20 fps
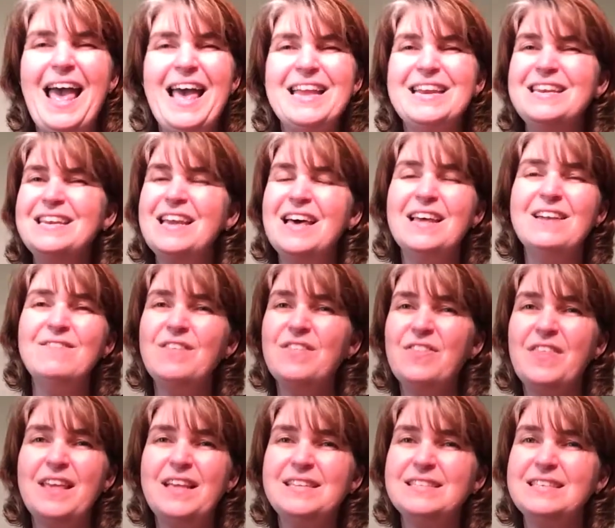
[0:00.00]
And none of the
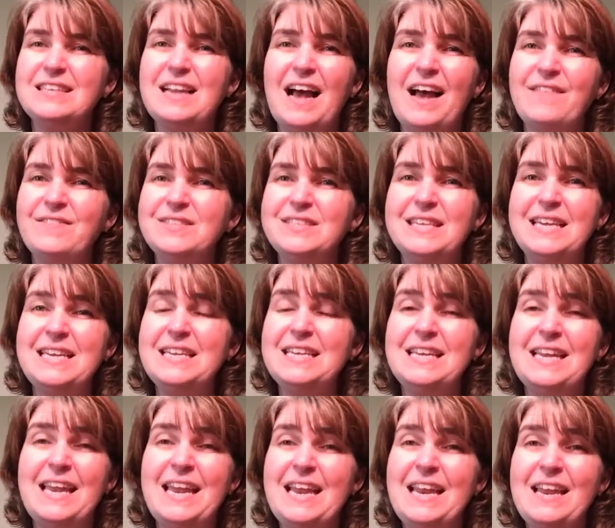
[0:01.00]
things that I've seen in
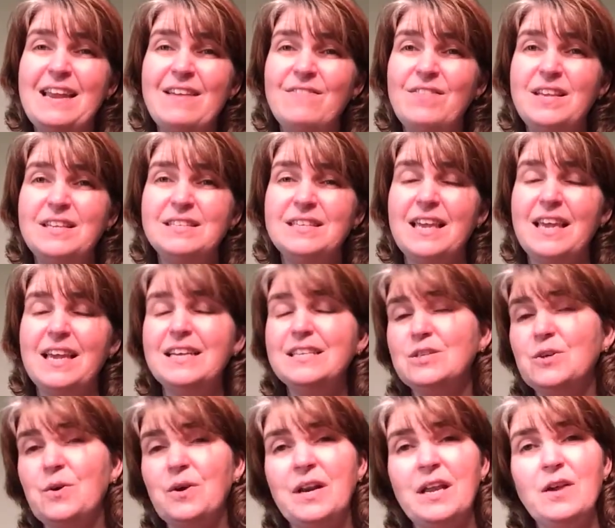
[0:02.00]
any of these
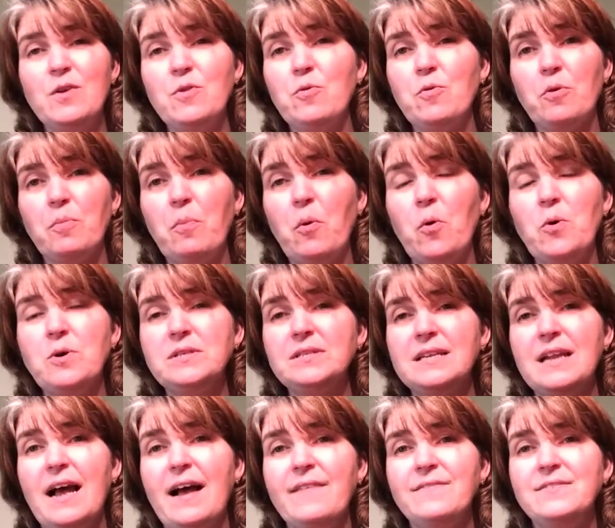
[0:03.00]
kits or any of the reports
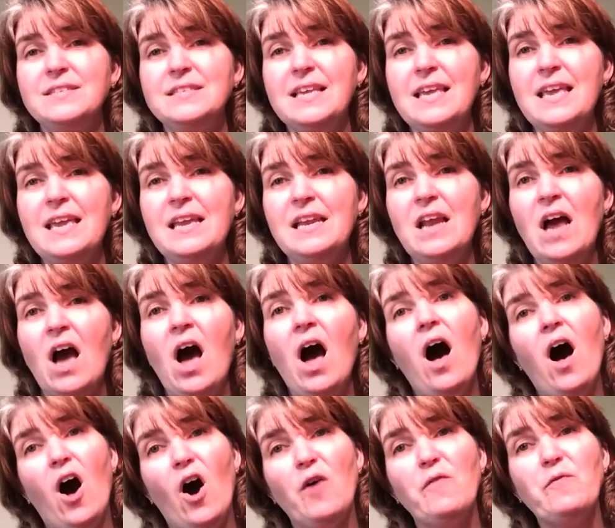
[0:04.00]
that I've seen
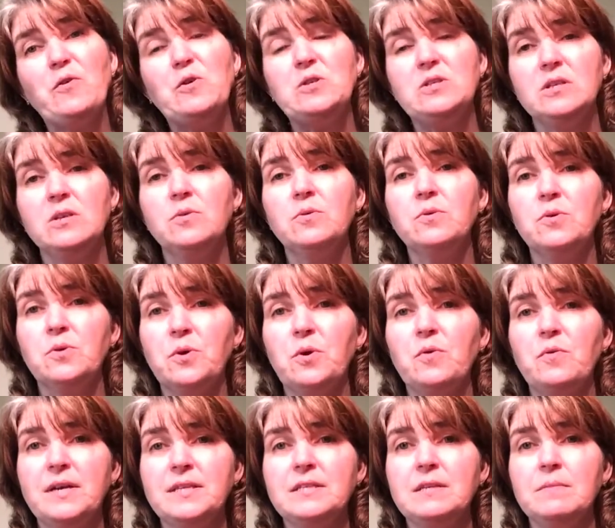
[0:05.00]
offer slow cooker
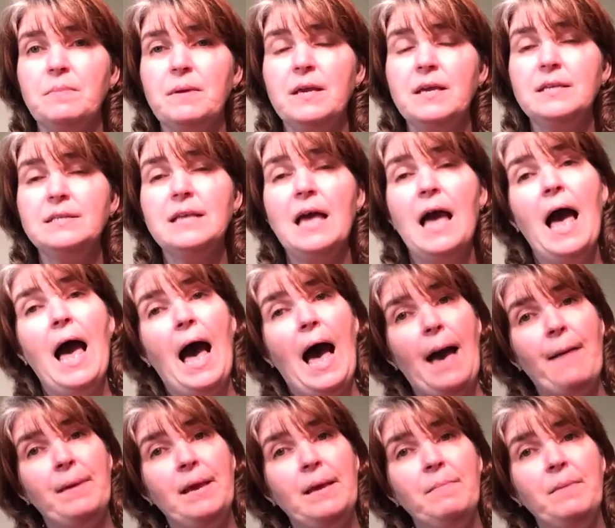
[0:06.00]
recipes.
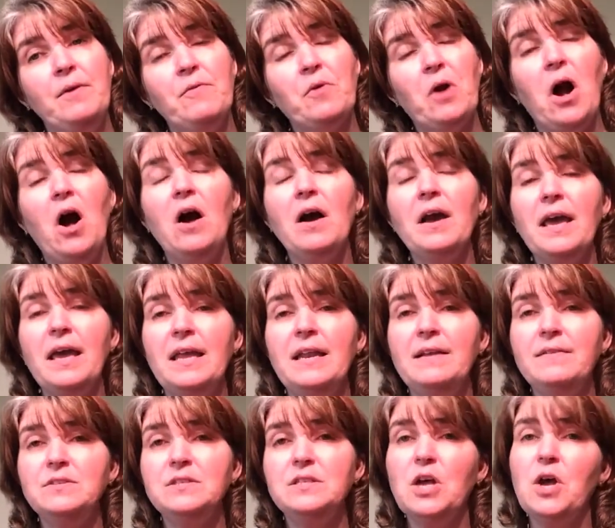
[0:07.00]
I may be wrong, and
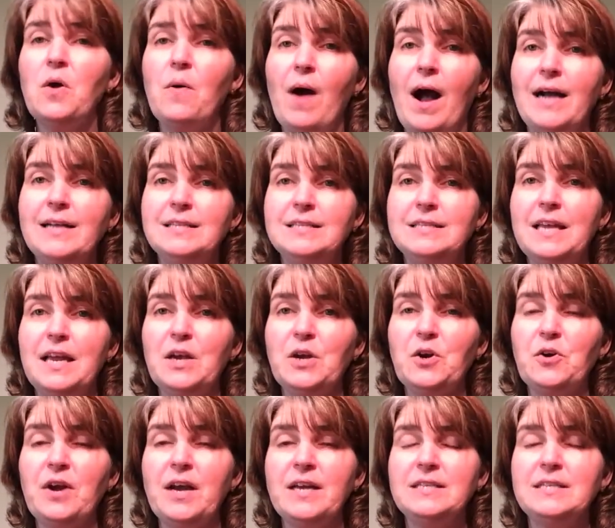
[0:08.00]
if so, I stand
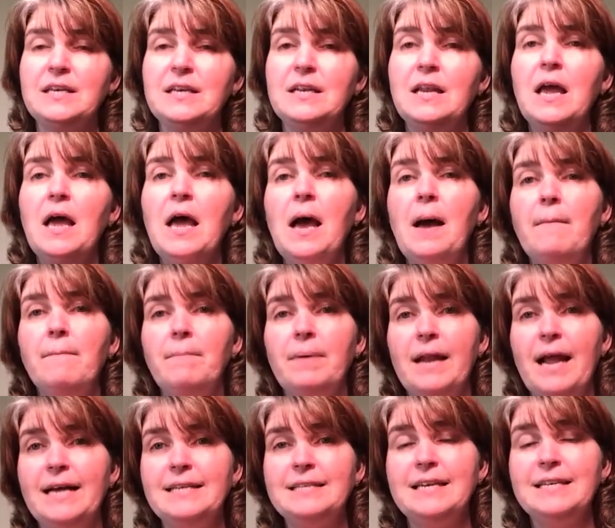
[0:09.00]
corrected.
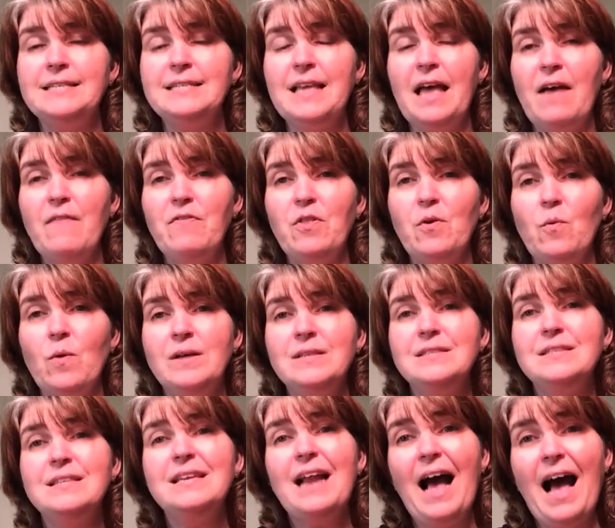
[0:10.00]
But as I said, the
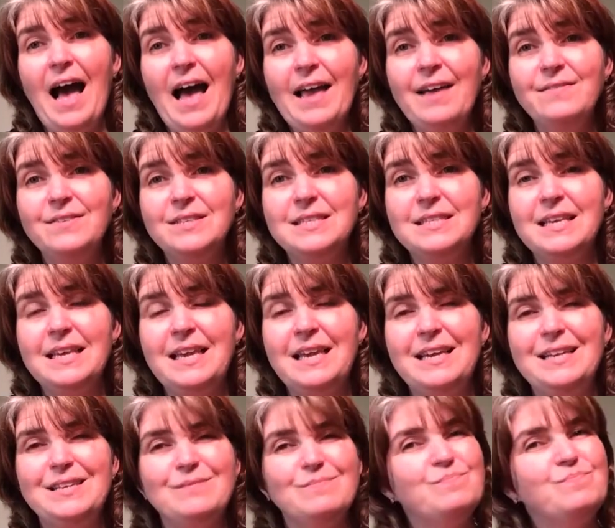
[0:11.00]
ones that I've
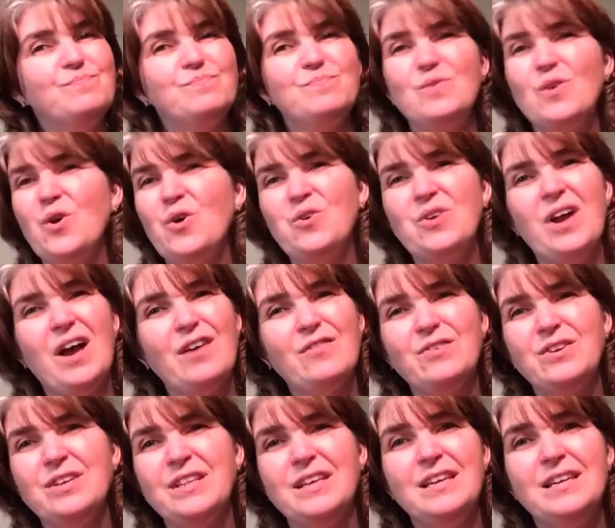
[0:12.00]
seen are not
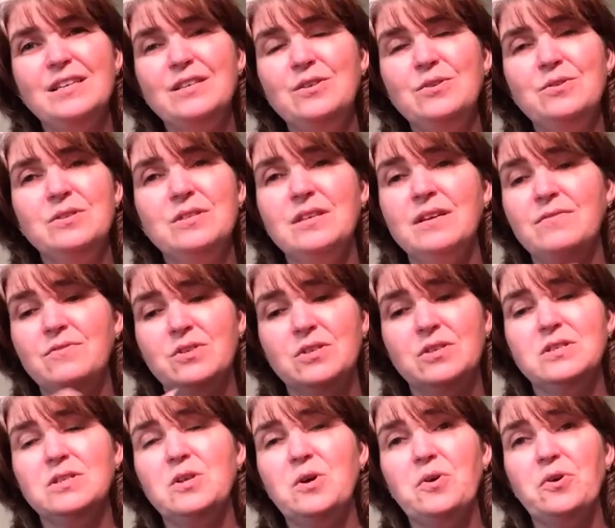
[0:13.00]
really conducive to
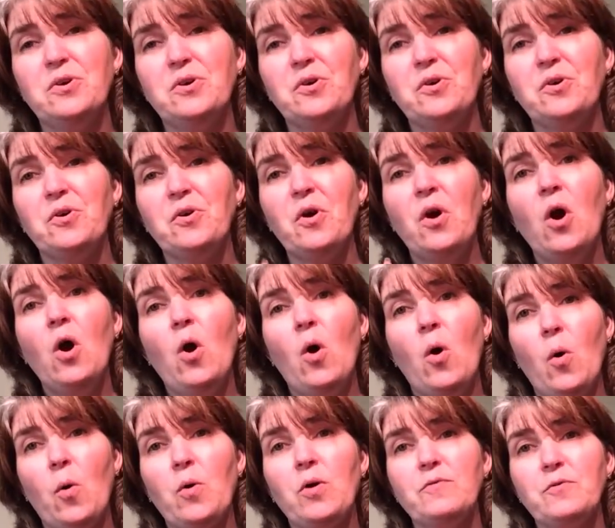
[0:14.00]
slow cooker
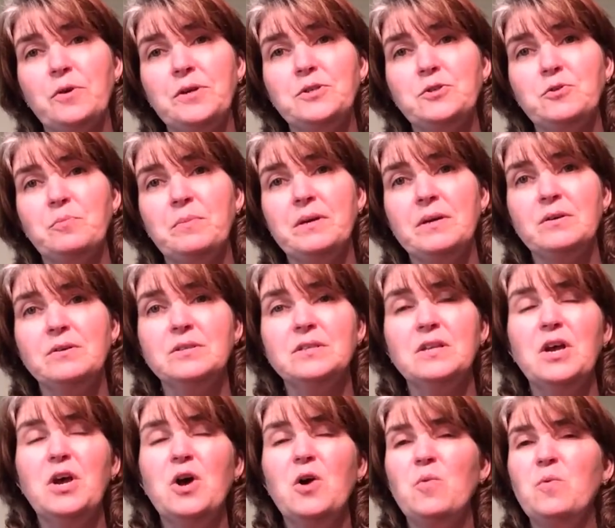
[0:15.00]
or freezer meals,
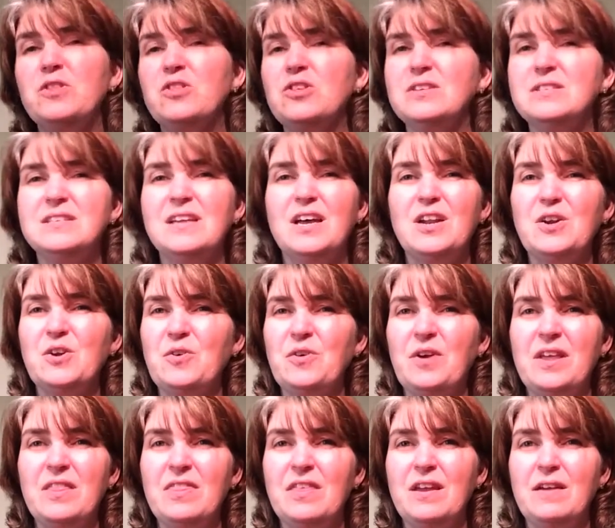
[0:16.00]
which is not a
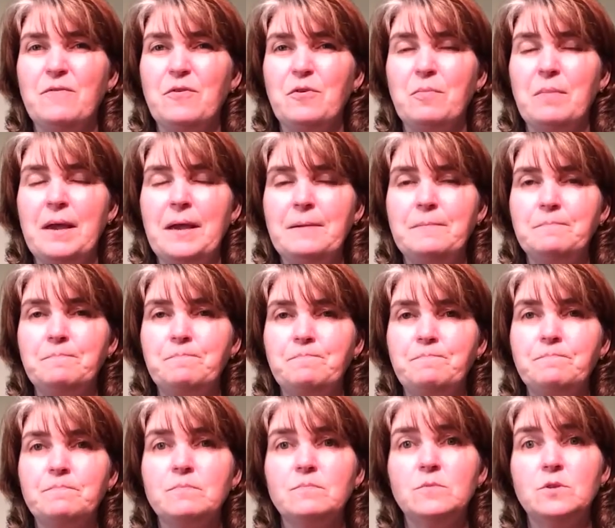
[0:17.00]
great thing for me.
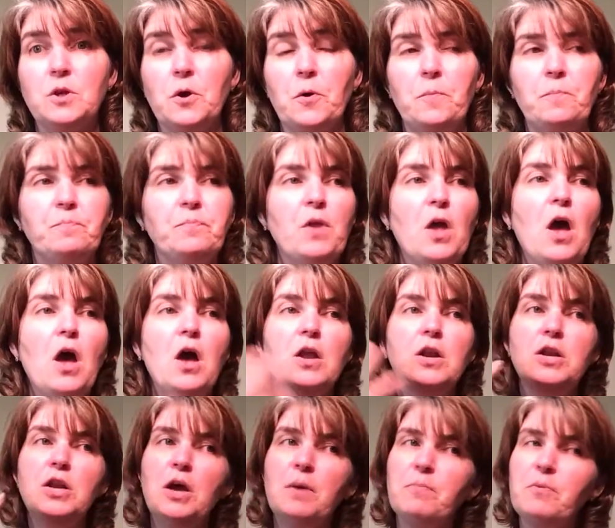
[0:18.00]
So,
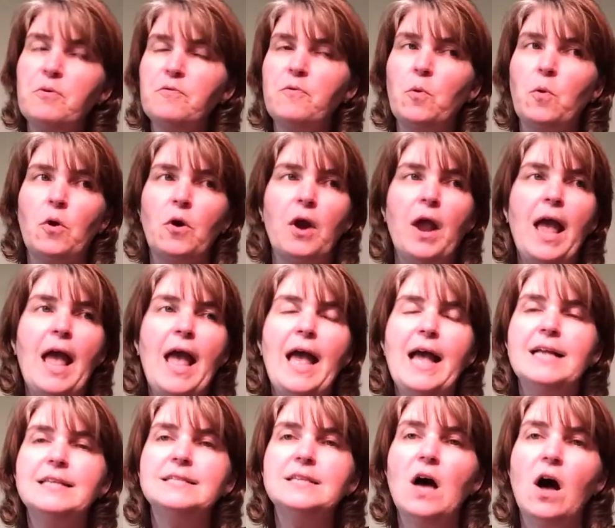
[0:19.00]
number 4,
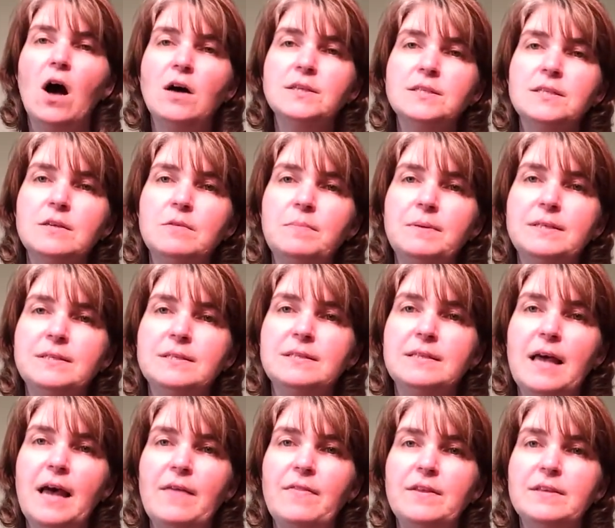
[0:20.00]
it's also been
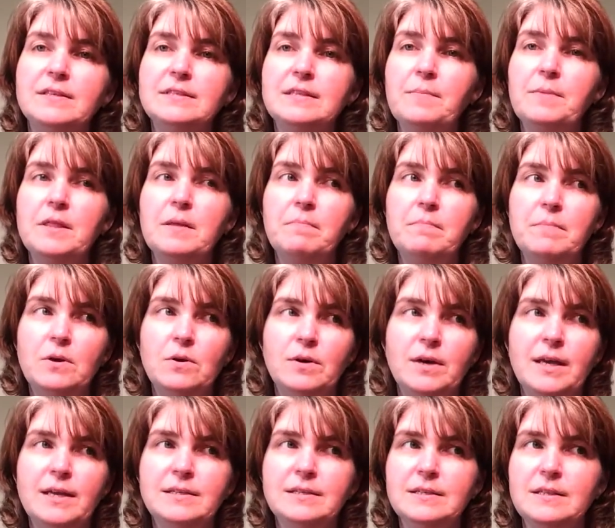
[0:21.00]
said that some of the meal
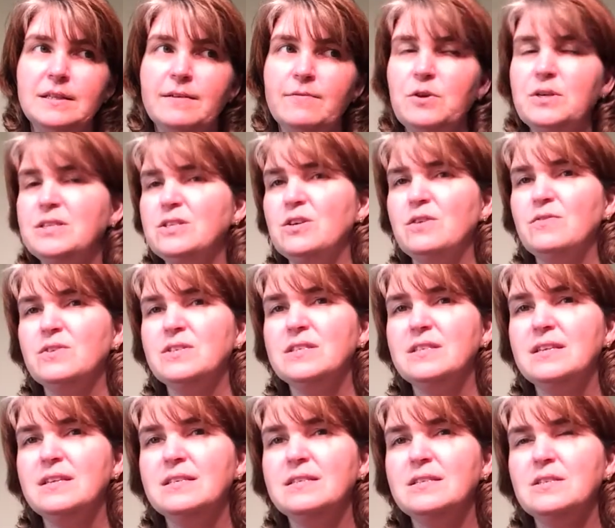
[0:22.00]
kit delivery
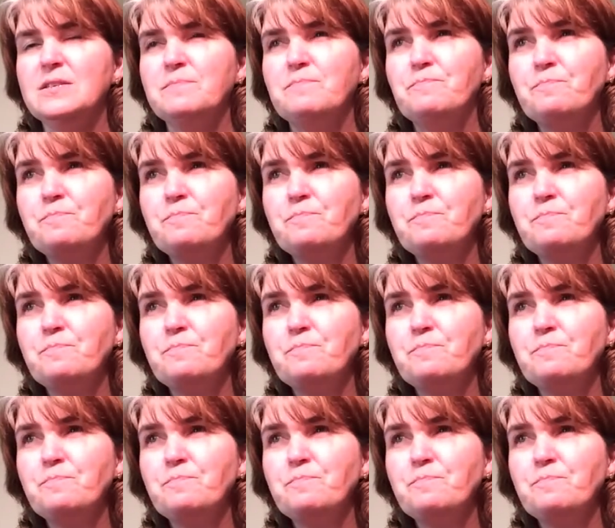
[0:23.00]
services,